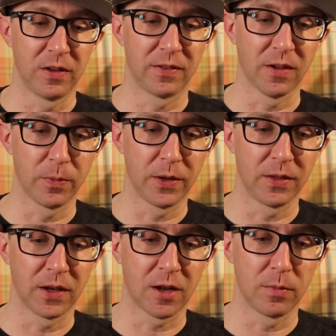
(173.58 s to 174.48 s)
is
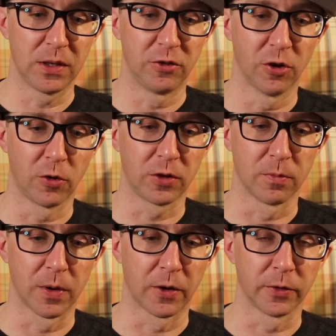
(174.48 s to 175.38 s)
something that can be joked
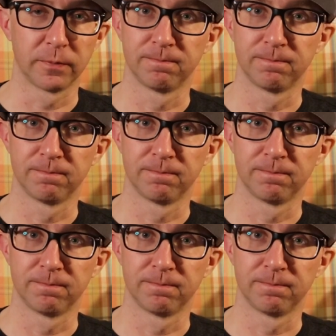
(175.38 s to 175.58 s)
about.